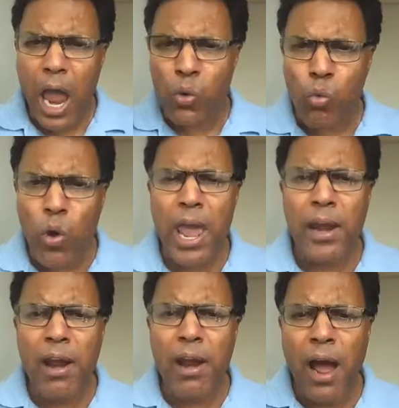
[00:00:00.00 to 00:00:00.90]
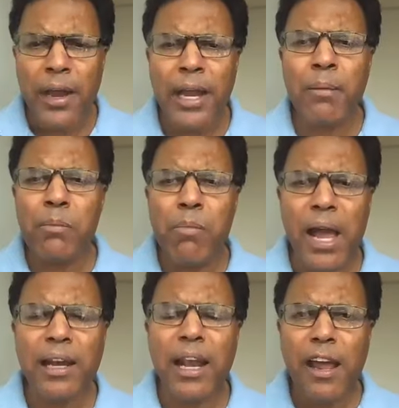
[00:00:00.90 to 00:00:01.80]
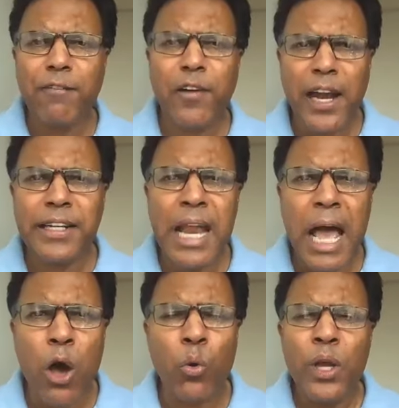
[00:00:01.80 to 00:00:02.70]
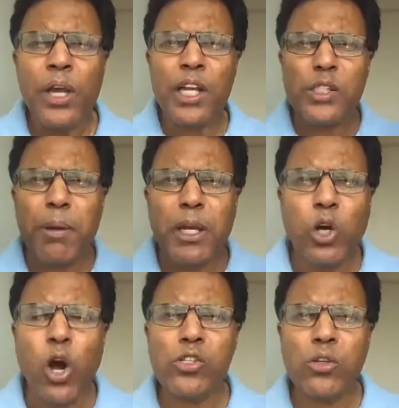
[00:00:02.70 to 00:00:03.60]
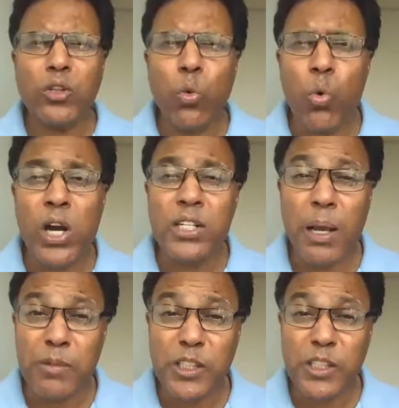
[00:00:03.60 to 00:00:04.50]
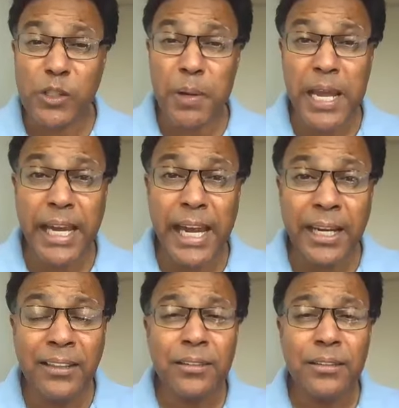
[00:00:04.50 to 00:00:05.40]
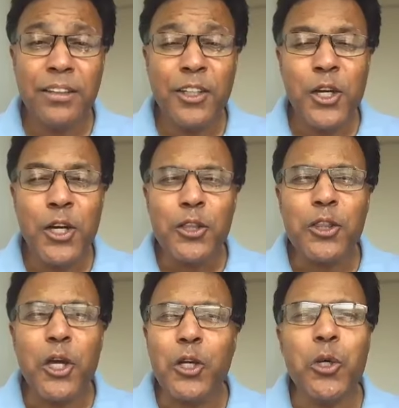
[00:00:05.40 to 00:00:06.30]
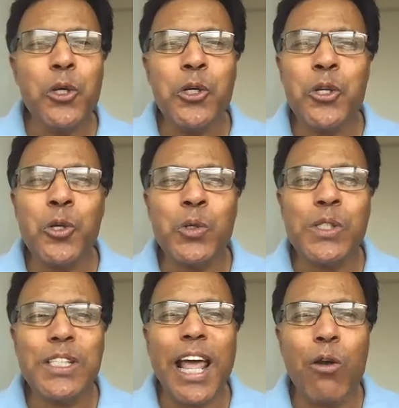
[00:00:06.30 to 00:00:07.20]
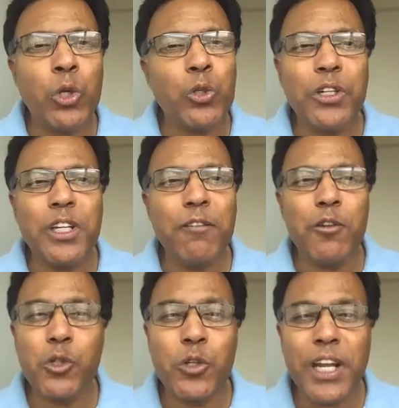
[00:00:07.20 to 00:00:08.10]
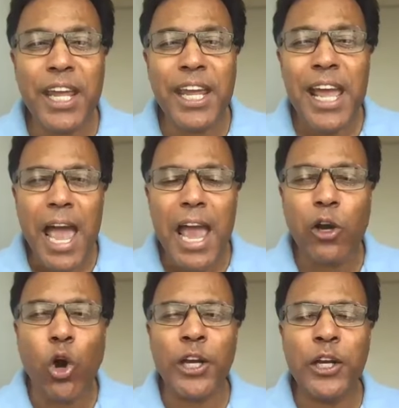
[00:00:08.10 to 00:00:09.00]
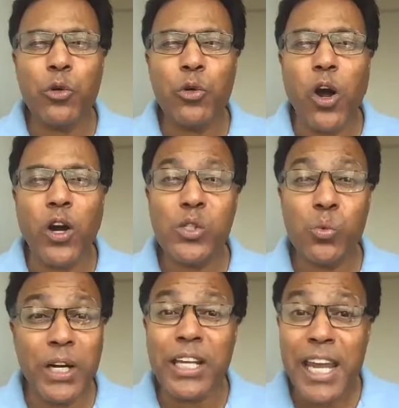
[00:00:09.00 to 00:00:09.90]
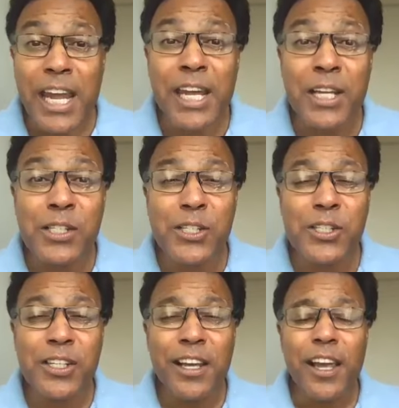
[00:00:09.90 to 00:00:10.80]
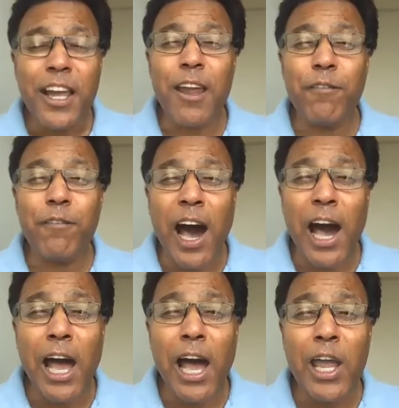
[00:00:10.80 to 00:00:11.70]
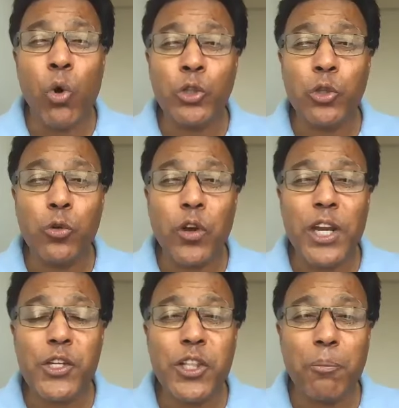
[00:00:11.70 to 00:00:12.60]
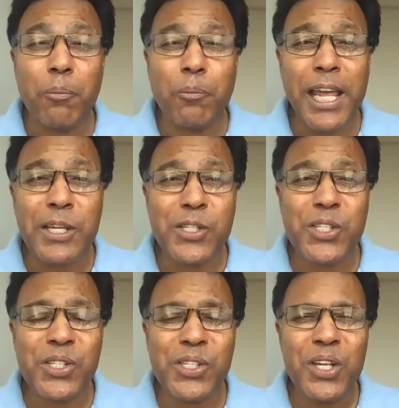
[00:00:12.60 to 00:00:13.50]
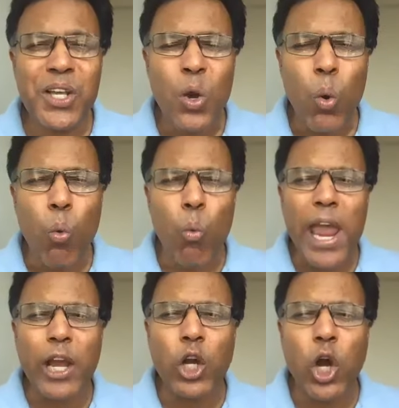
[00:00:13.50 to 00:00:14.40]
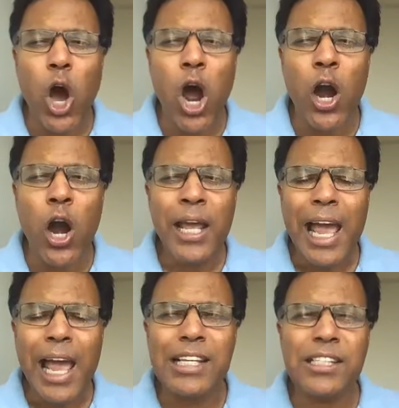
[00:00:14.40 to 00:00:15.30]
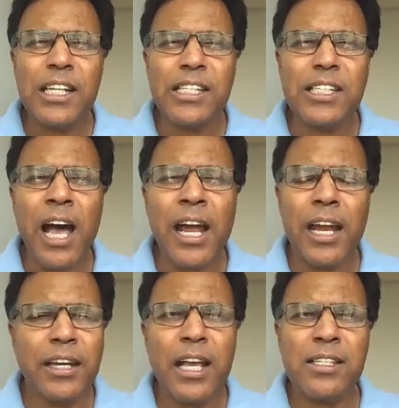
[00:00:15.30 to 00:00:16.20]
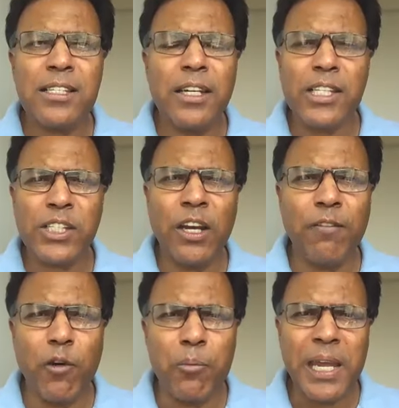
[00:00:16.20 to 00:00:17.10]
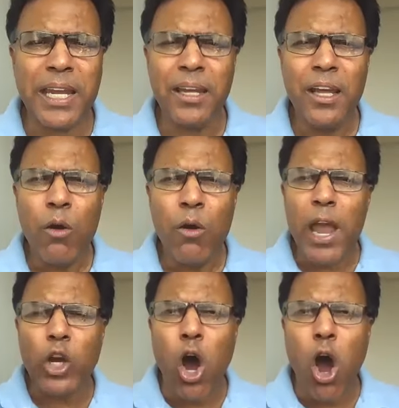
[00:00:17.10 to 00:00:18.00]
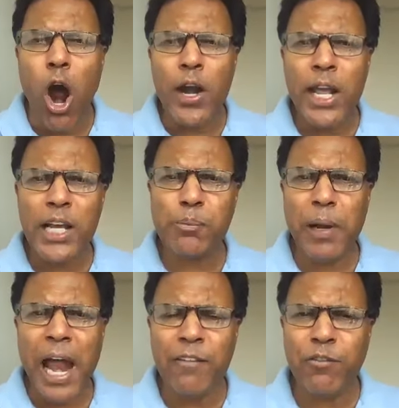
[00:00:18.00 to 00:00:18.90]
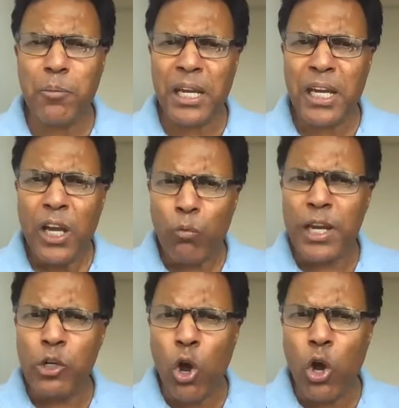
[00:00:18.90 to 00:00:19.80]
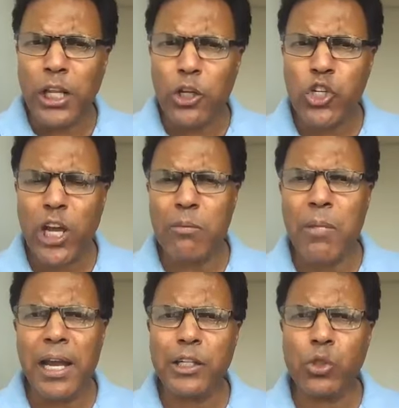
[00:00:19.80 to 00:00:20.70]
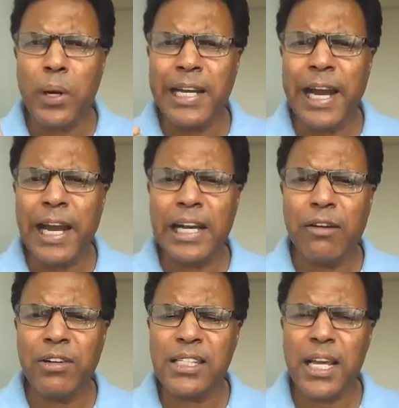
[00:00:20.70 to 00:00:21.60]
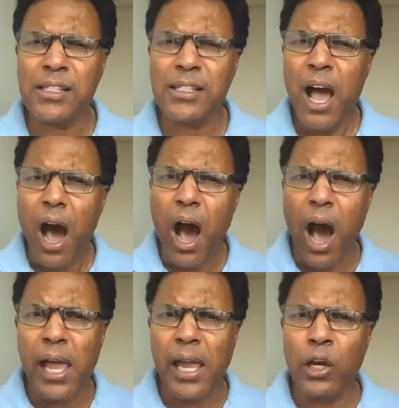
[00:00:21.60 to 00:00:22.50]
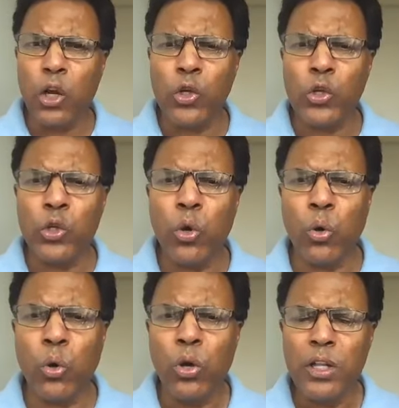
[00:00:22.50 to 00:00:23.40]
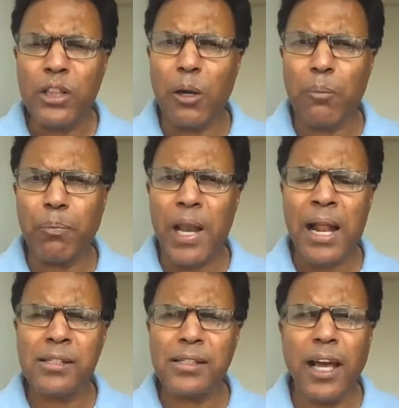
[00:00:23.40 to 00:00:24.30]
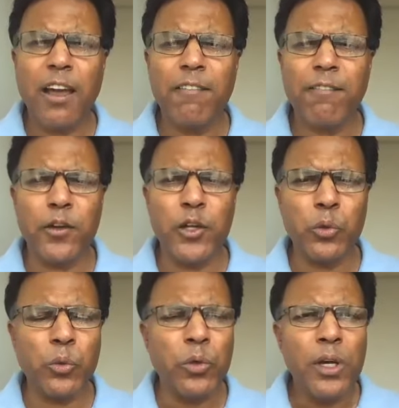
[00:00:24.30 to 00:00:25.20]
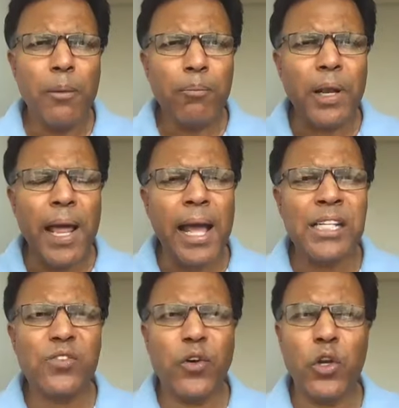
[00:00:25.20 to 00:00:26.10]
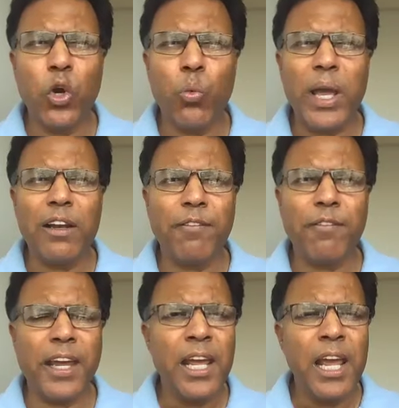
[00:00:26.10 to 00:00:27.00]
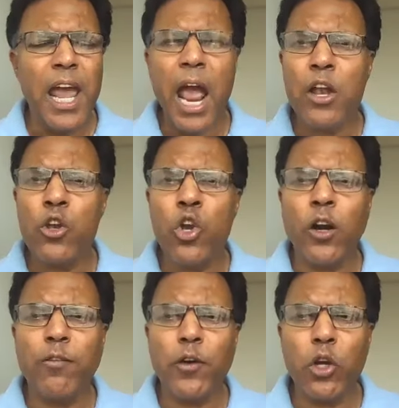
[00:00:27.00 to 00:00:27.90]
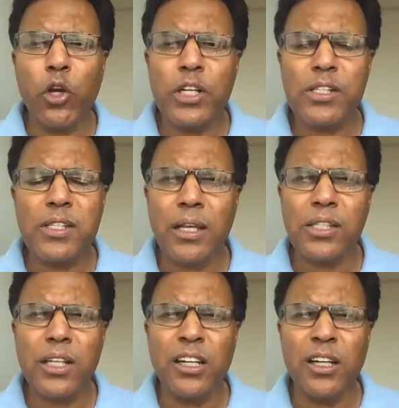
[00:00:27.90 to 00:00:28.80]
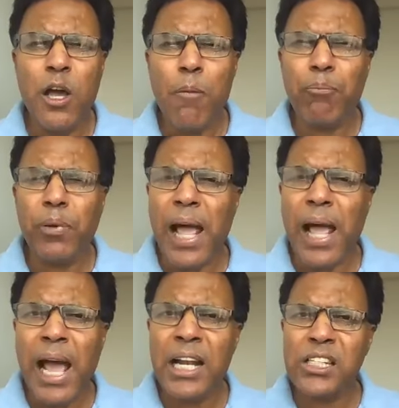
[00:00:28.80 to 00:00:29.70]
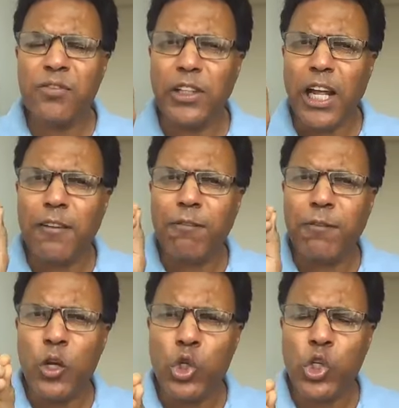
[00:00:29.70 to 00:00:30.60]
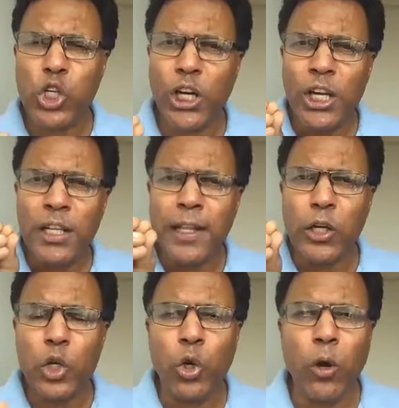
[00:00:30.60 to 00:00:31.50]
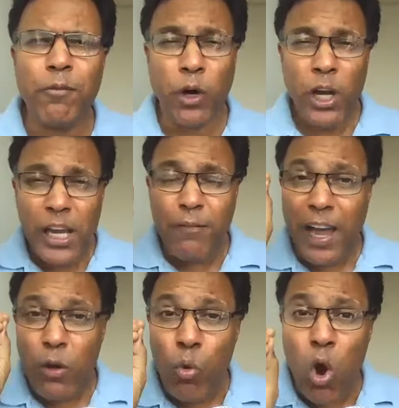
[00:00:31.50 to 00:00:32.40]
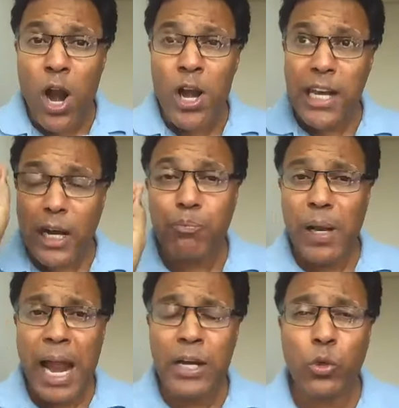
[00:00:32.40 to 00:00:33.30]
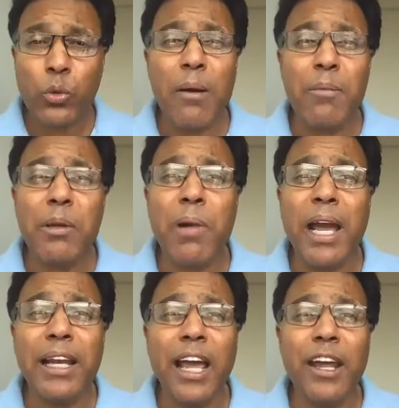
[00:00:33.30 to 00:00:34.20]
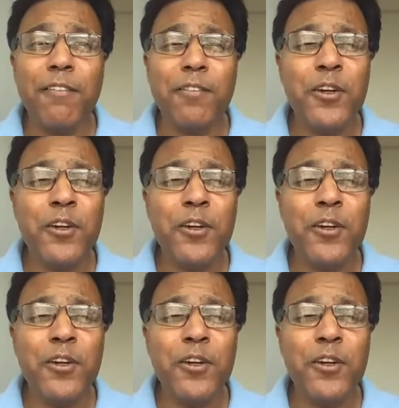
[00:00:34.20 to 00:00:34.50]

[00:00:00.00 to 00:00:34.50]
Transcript: and where I am in my life right now is because of the words I'm speaking, the good news that I want to give you today, according to God's word, is if I want to reach the place where God has desti- destined for me, where God has planned for me, we know that Jeremiah 29 11 says, I alone know the plans I have for you, plans for your welfare and not for your disaster, plans for that future that you hope for. If I want that plan to come in my life,